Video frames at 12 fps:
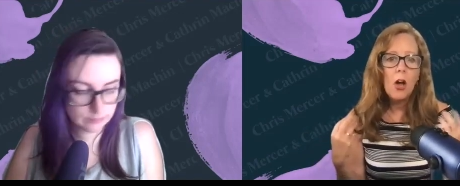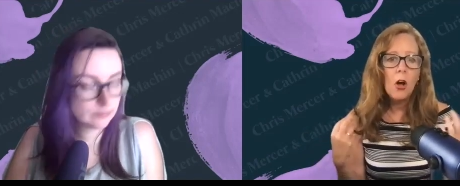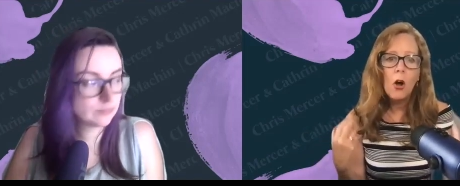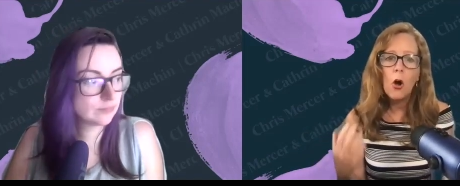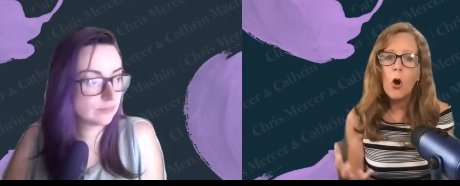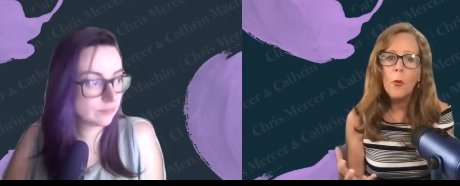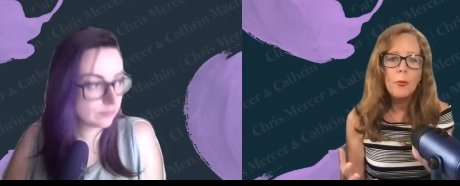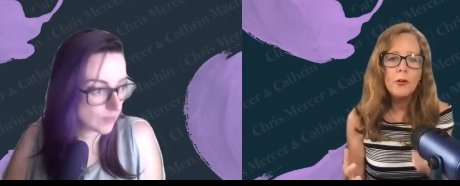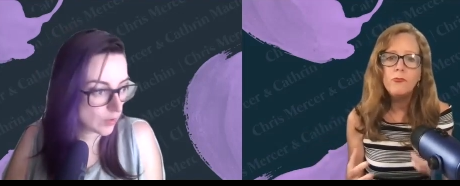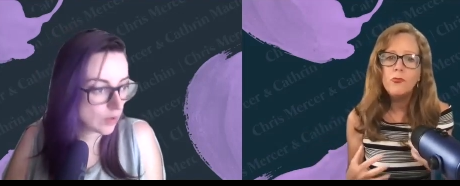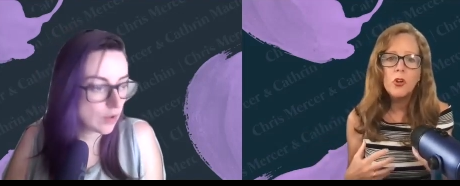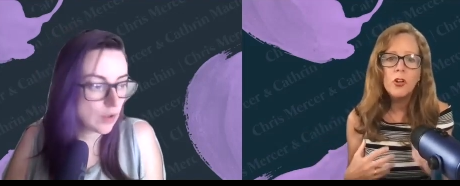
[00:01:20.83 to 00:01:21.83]
Speaker 1: are up
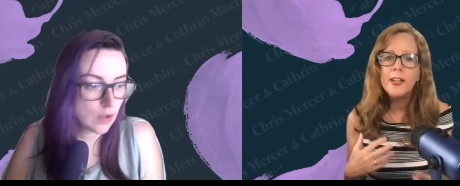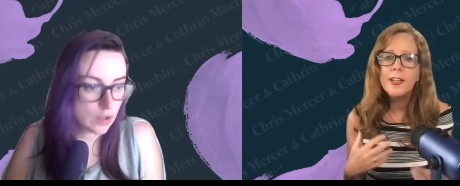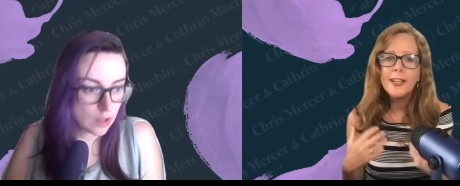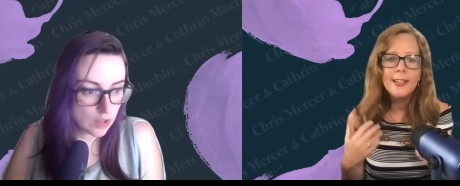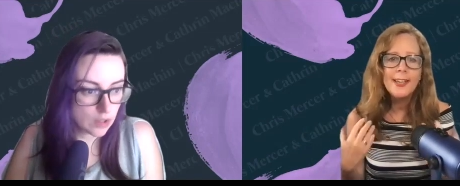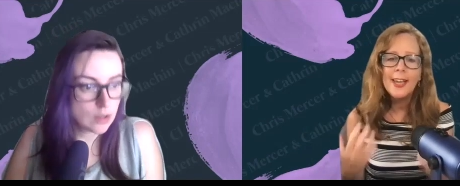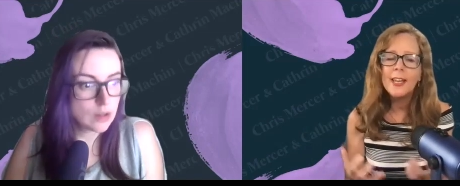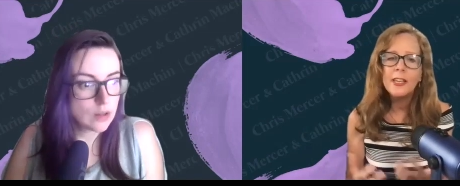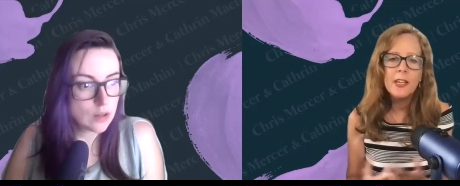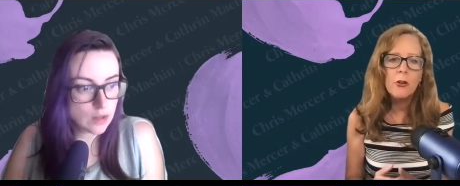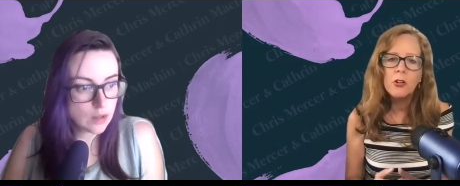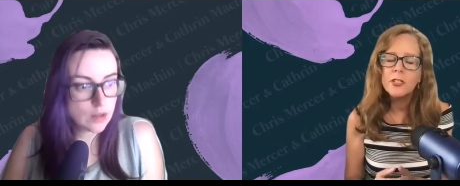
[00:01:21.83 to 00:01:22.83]
and running and get
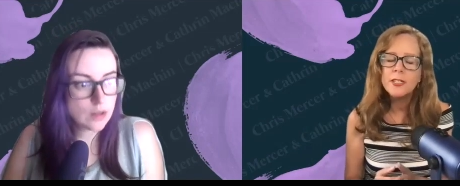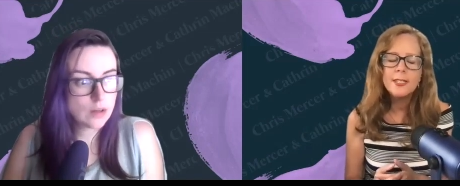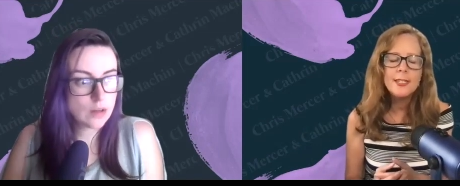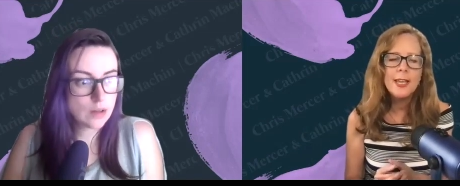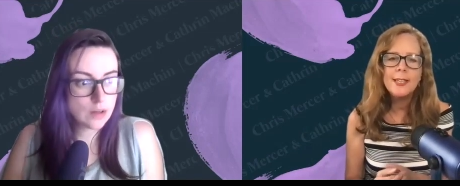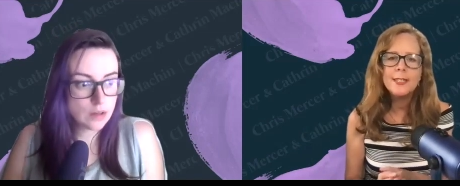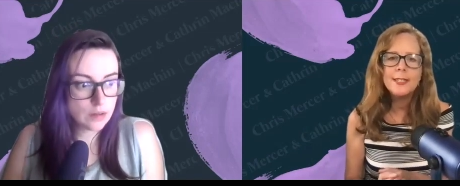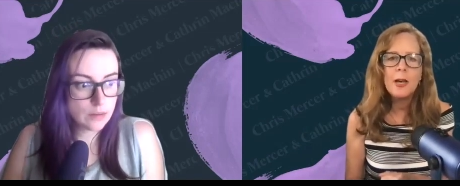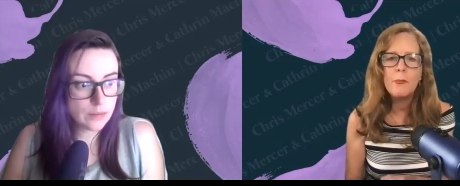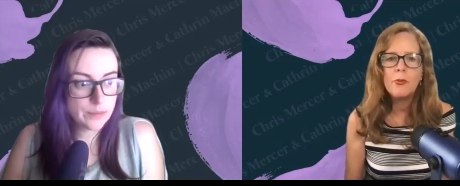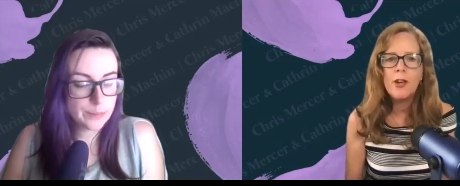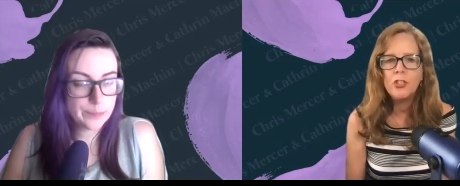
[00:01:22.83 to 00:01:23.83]
it going because it takes
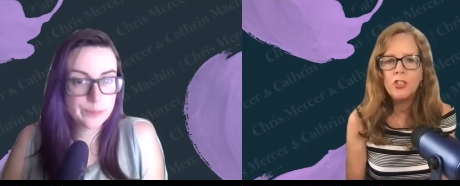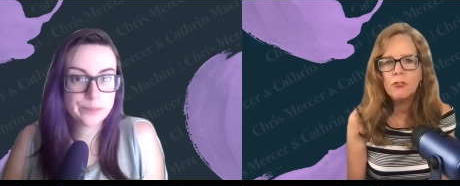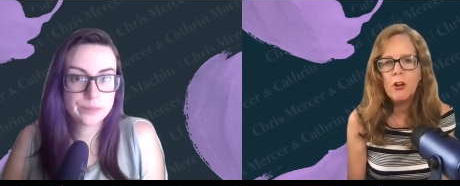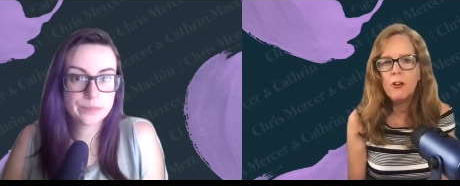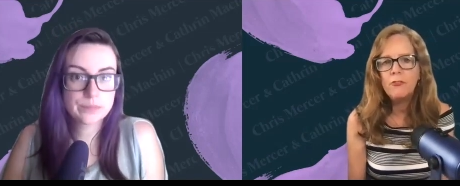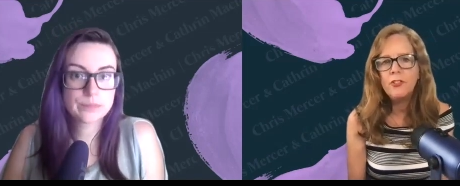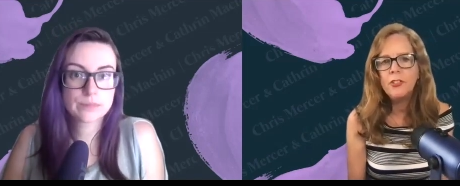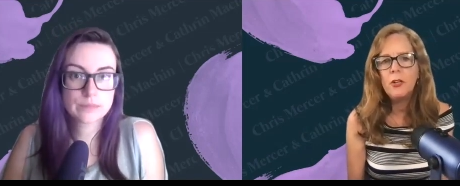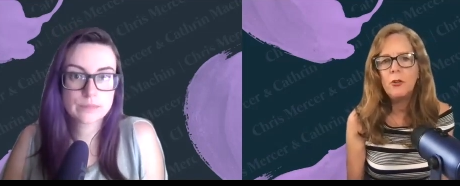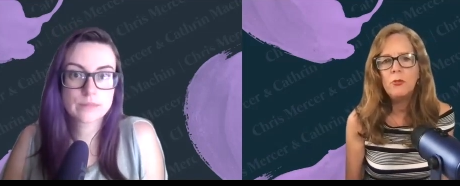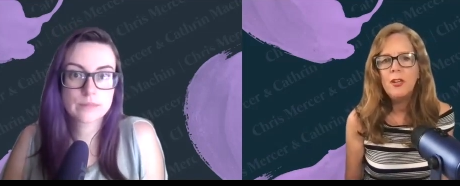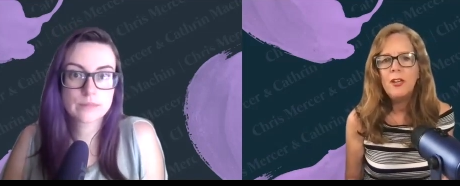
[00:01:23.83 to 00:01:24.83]
that pressure off you
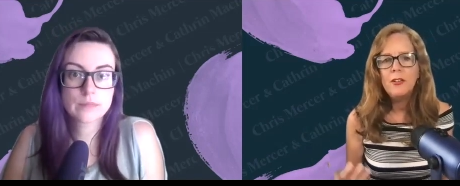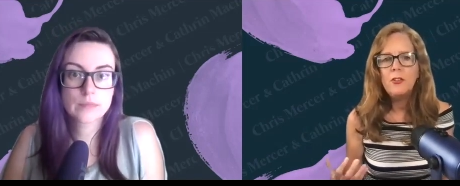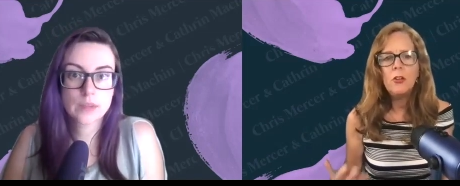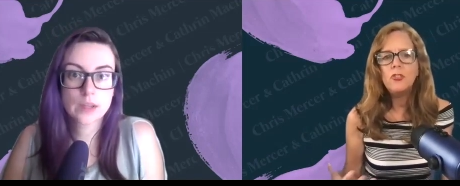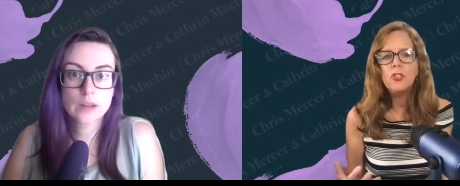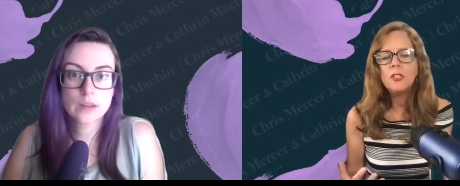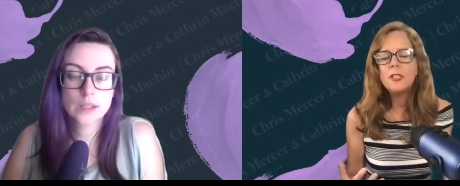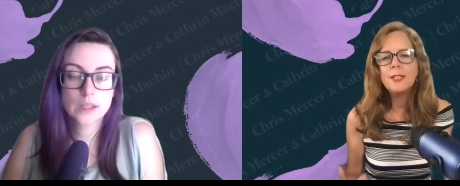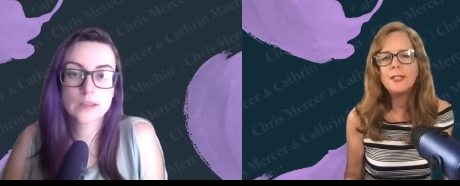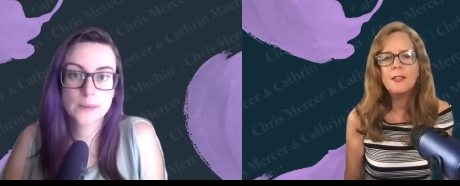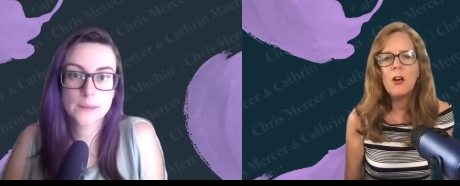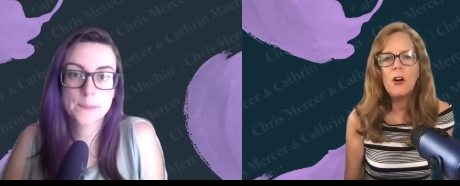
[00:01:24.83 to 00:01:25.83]
know not just
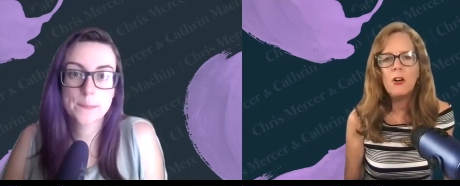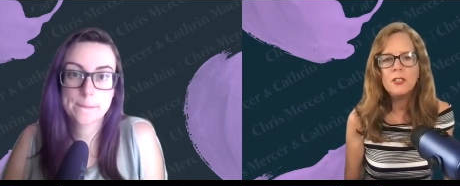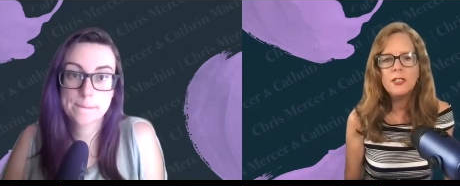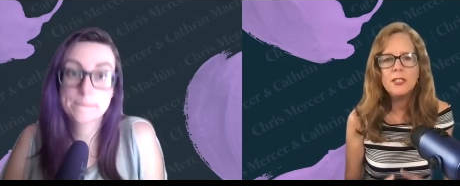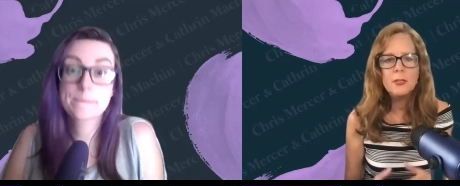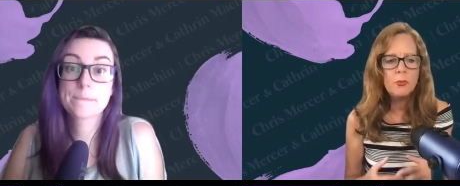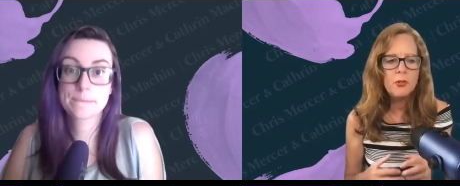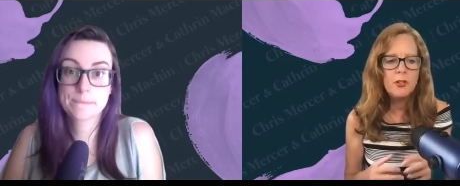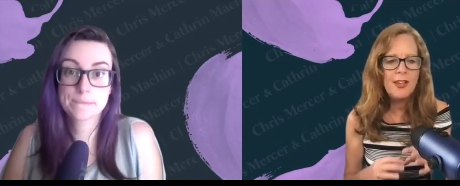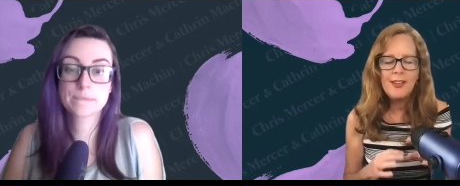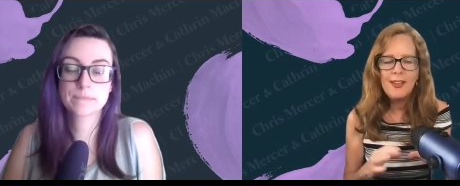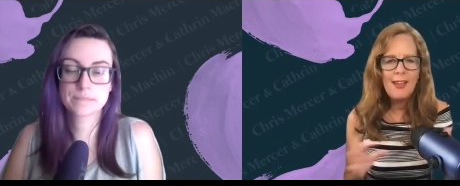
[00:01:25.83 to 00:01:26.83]
as an artist but
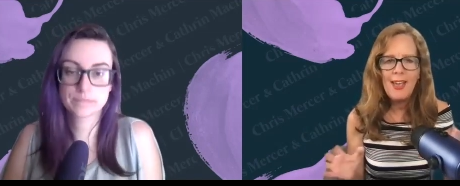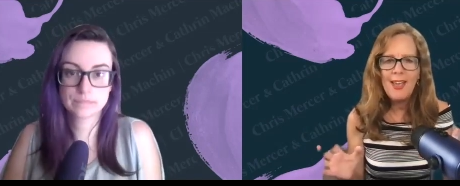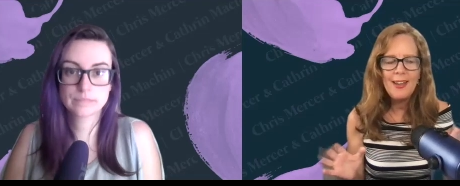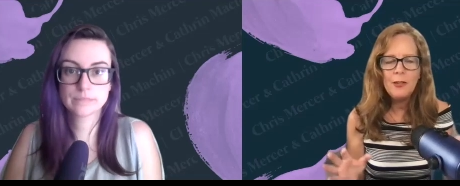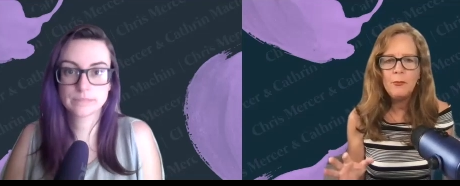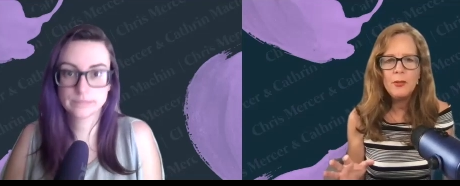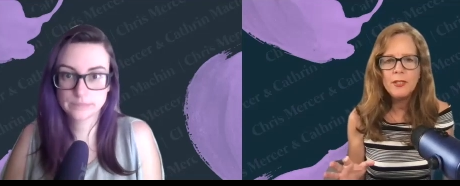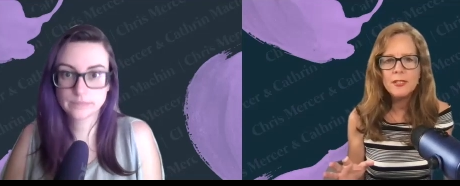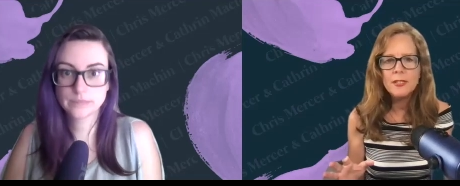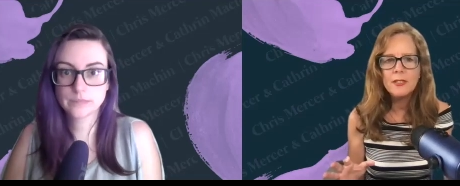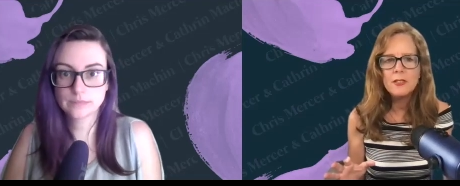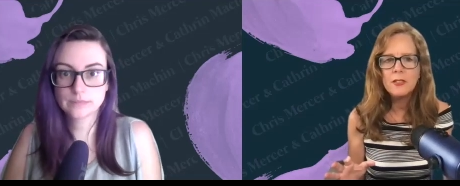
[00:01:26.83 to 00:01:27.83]
any
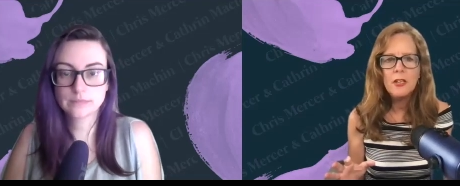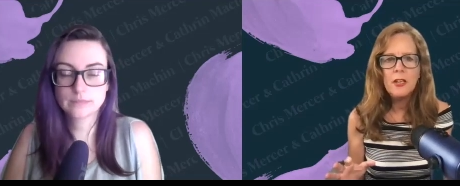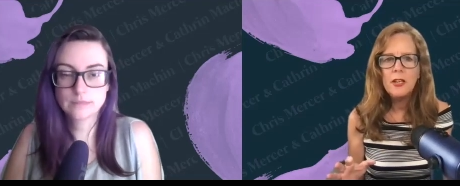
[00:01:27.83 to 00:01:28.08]
business